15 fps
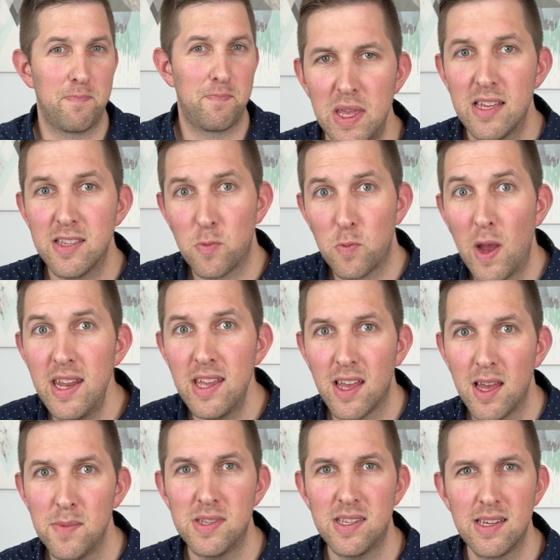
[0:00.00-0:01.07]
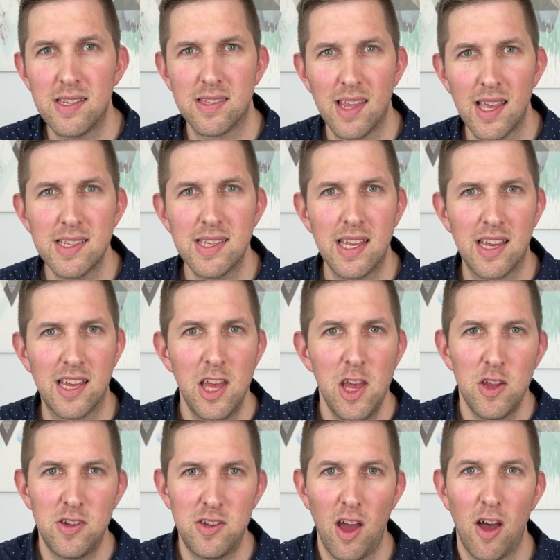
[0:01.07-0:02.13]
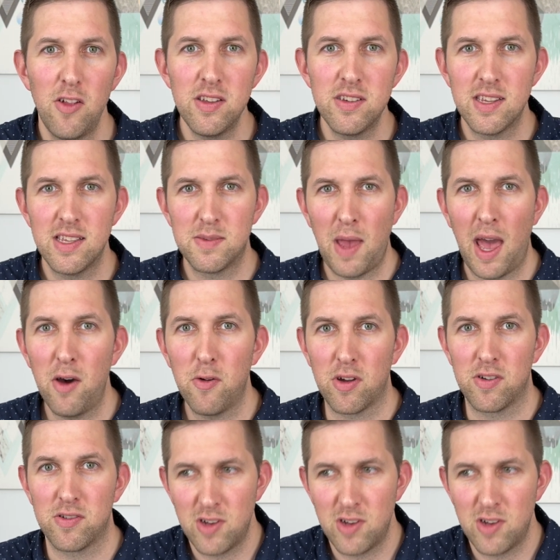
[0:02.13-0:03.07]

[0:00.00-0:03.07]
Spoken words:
Because when it comes to dyslexia, knowledge is power.